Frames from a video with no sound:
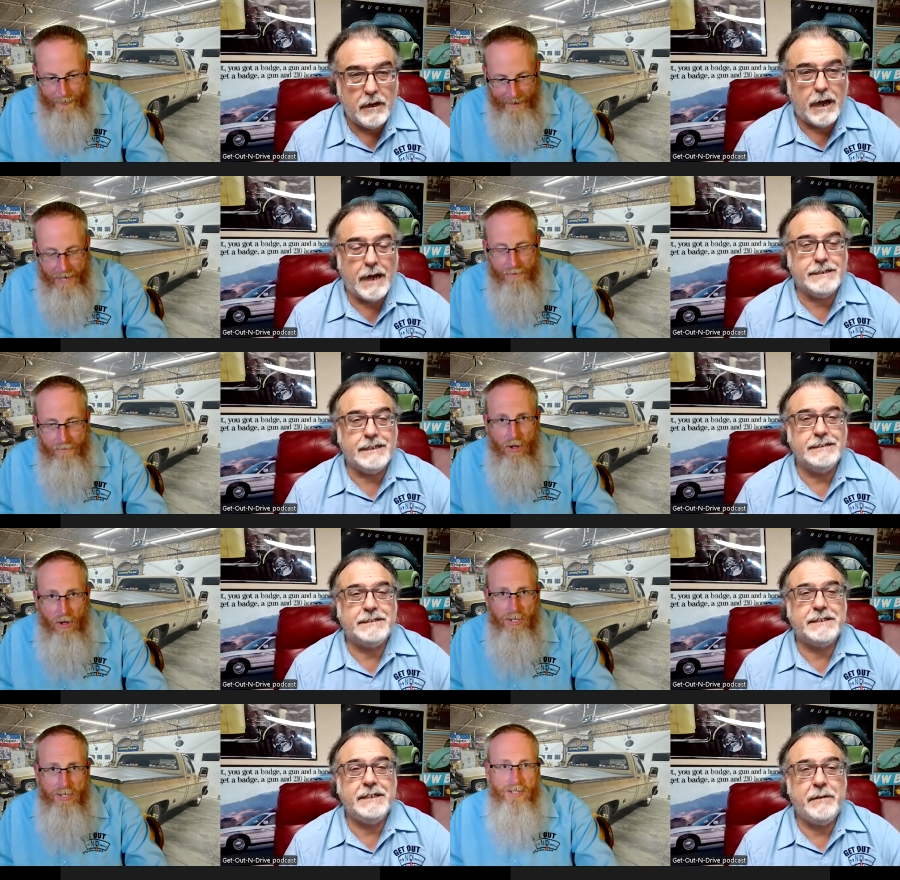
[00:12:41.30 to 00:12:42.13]
Speaker 1: I
Speaker 2: did
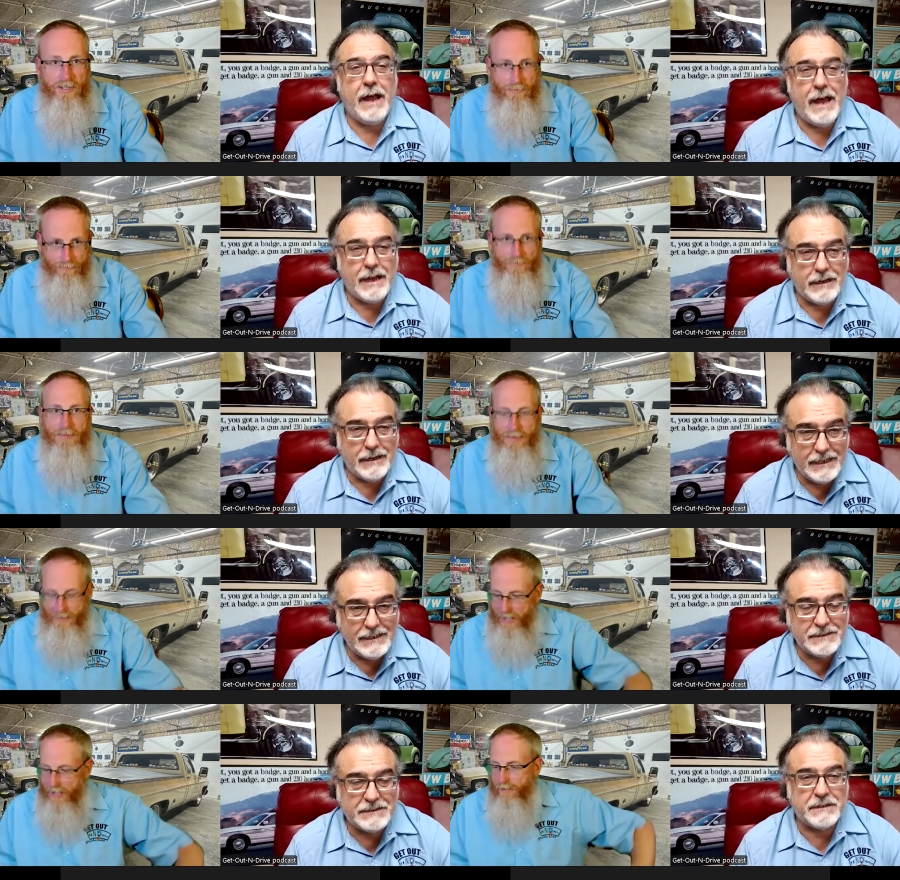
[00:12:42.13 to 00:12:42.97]
falls, see that
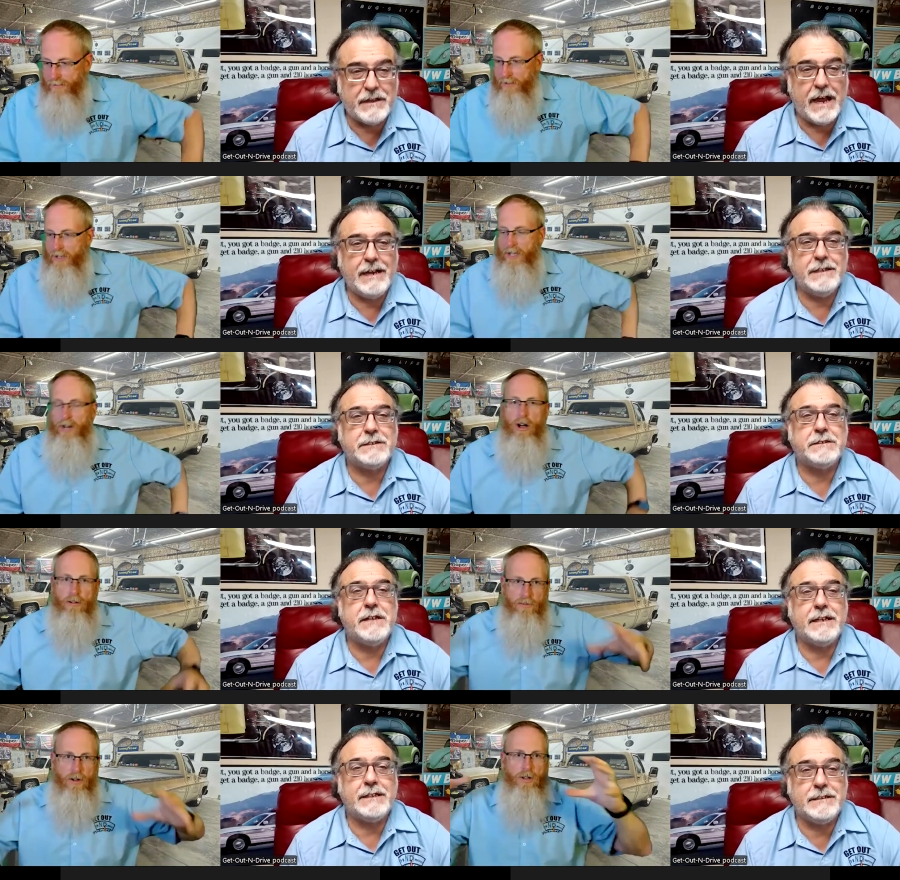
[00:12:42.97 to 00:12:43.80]
it yeah, is yeah. that it is
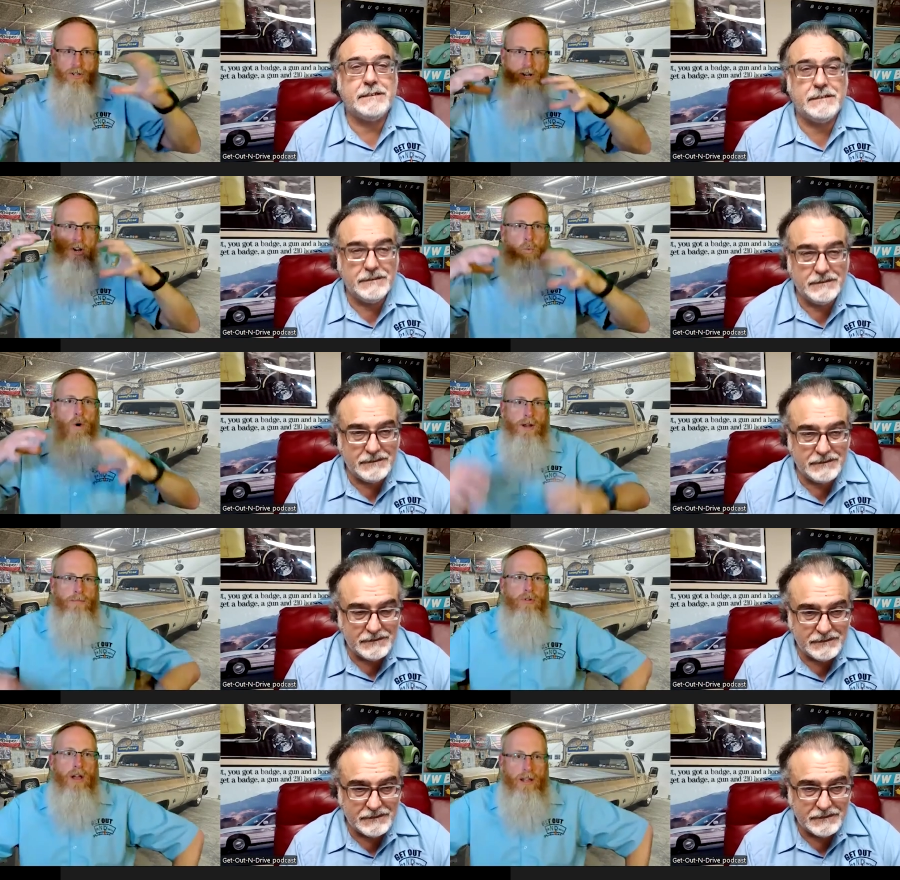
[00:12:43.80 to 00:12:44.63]
all that, falls under one
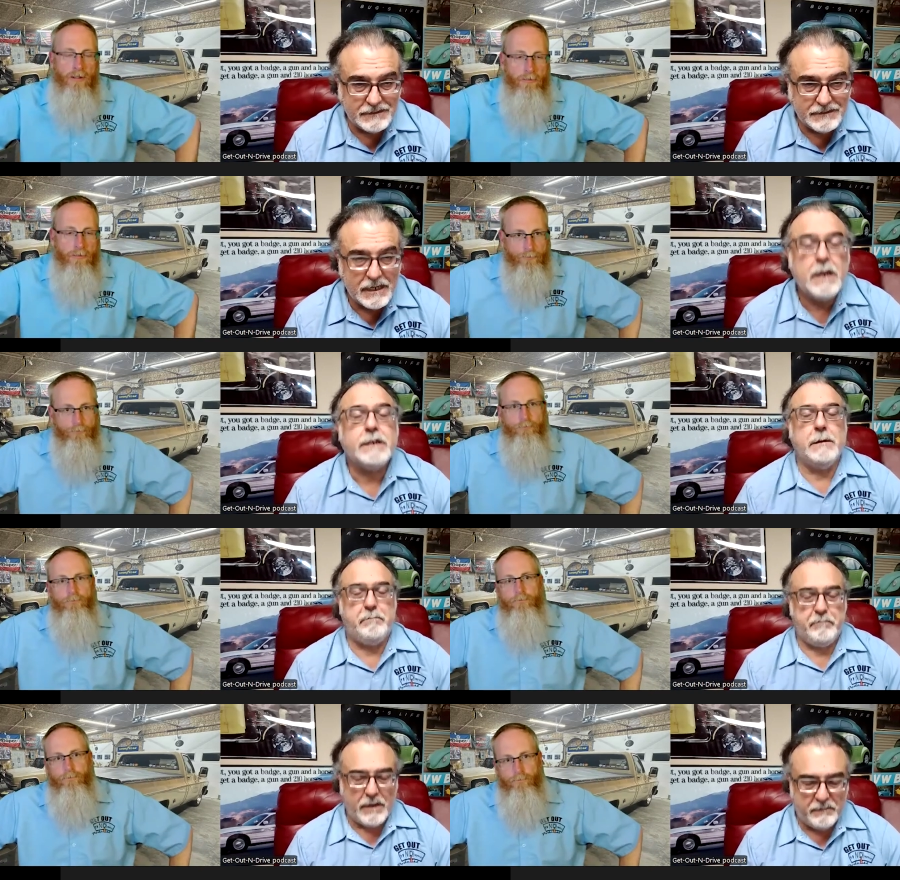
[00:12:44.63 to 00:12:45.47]
umbrella.
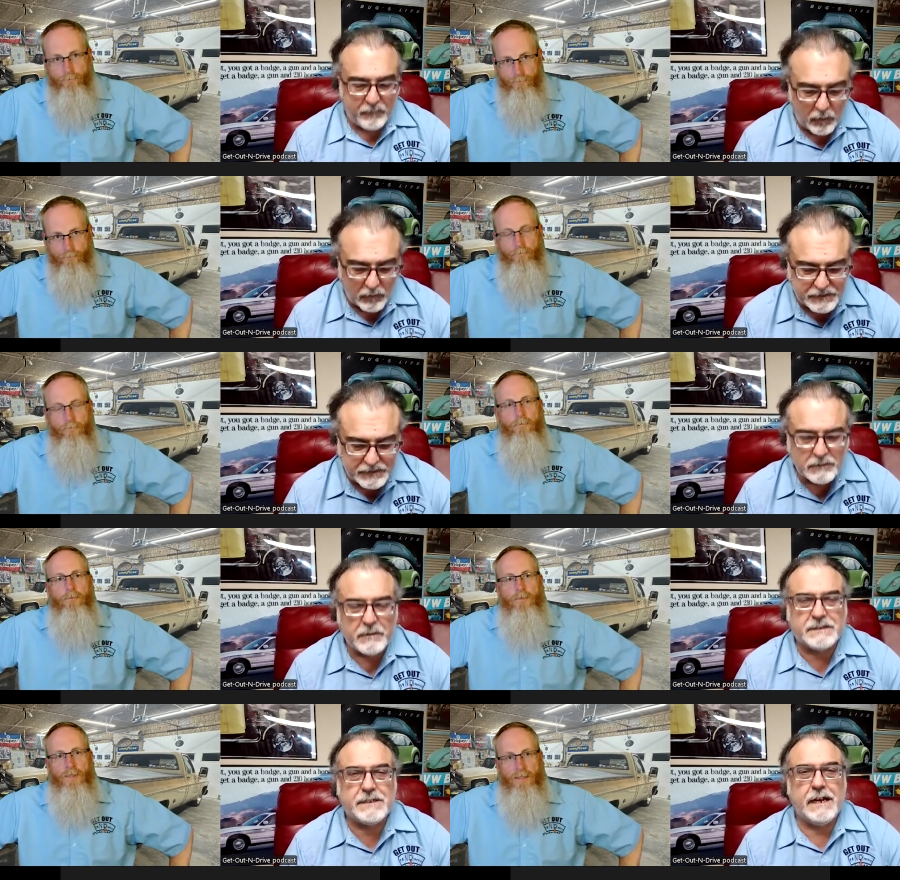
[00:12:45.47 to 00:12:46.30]
Speaker 1: Yep, it falls
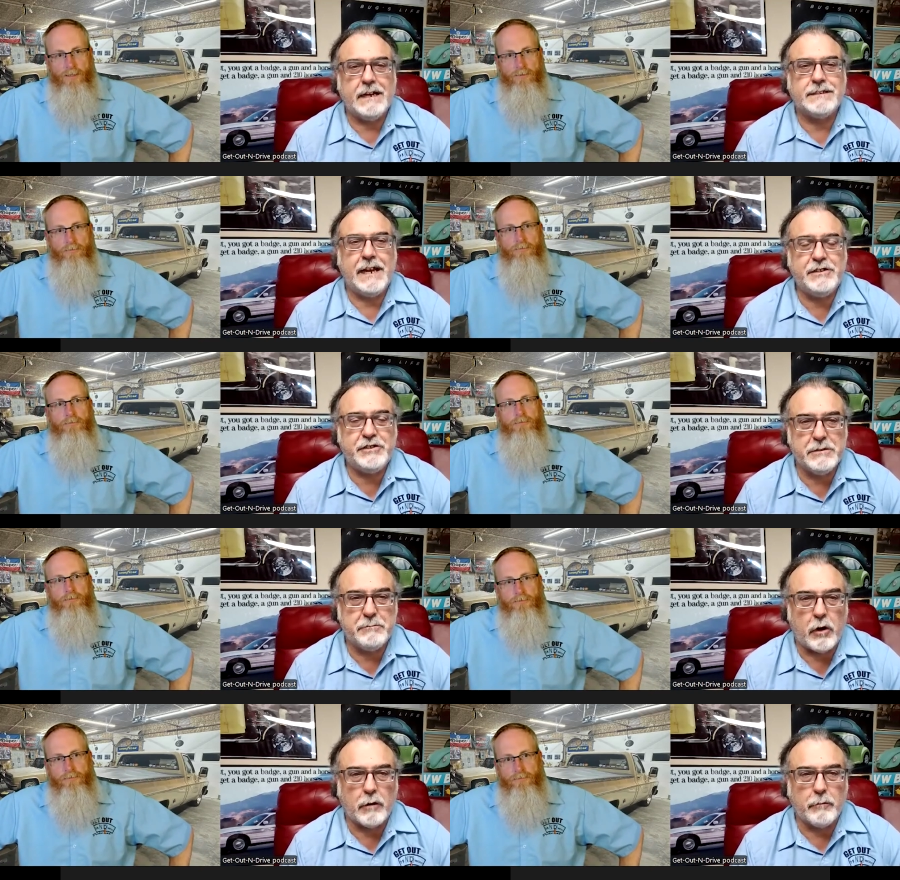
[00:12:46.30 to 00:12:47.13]
under the
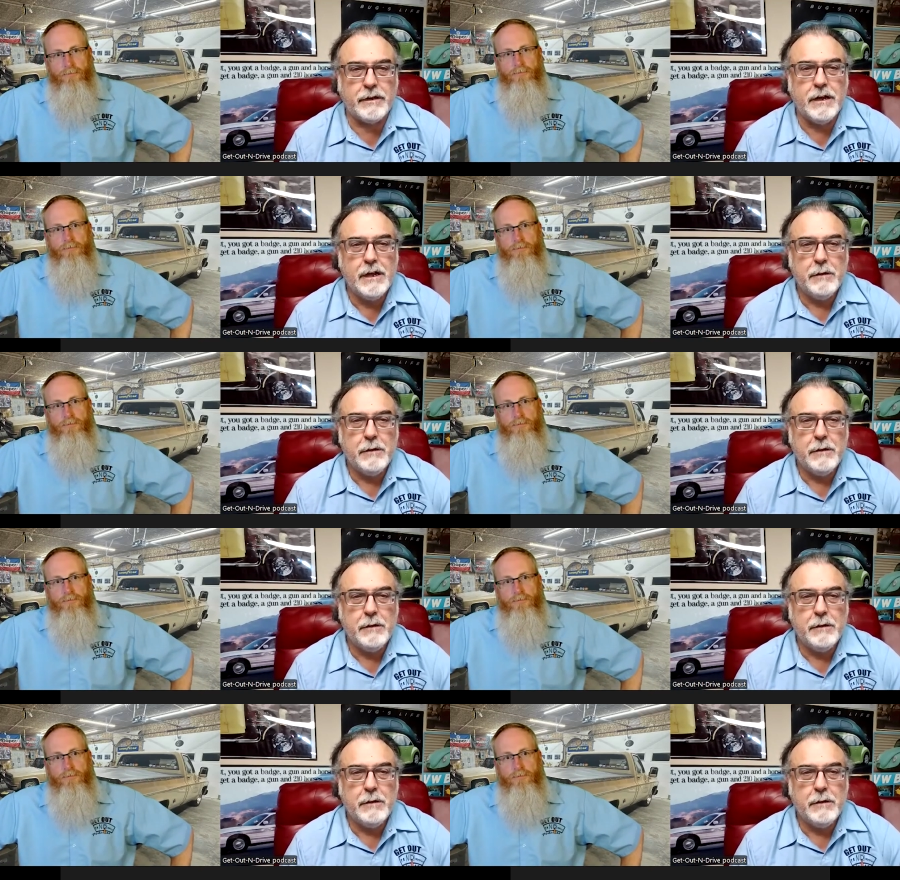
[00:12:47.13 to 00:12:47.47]
sanitation department